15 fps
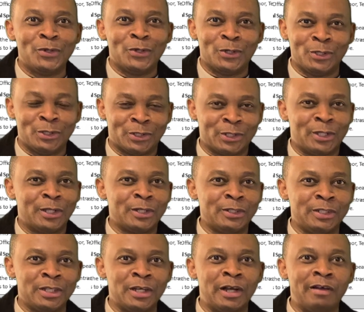Or you're talking
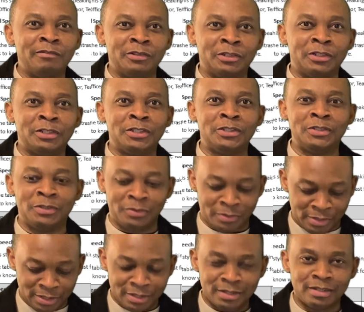to the governor, you
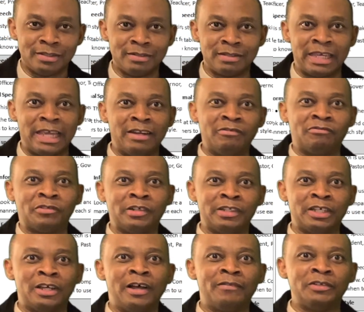uh, get in front
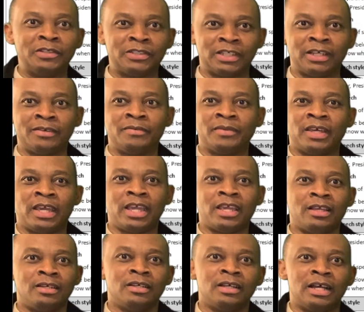of the governor, you say,
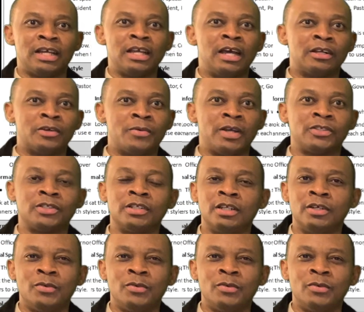hey, I got a question.